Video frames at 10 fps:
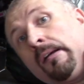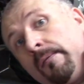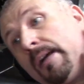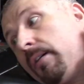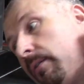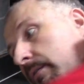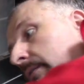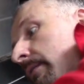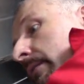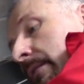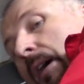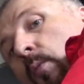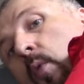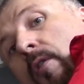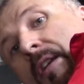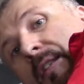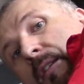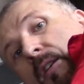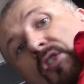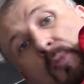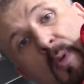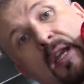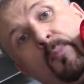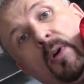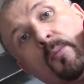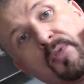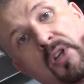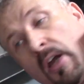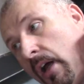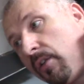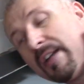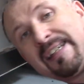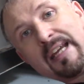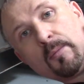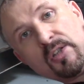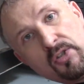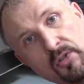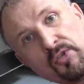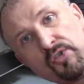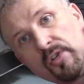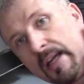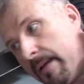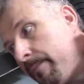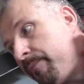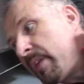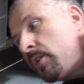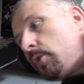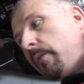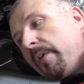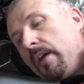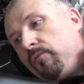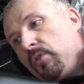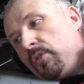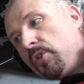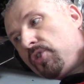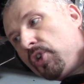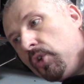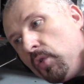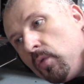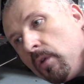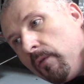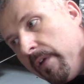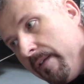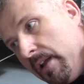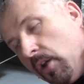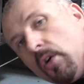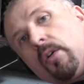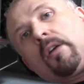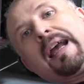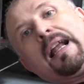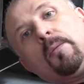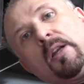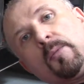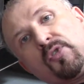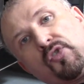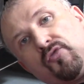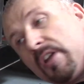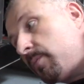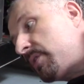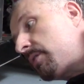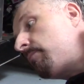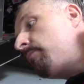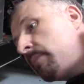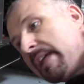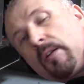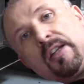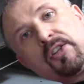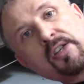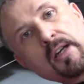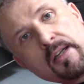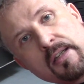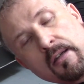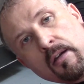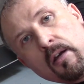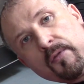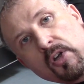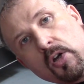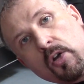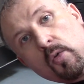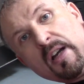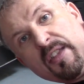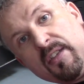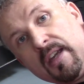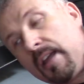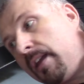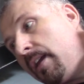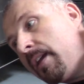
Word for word: well, I'm worried that those speed bumps are going to damage the under tray. So if I run two very long aluminium strips down each side of the car, quite thick,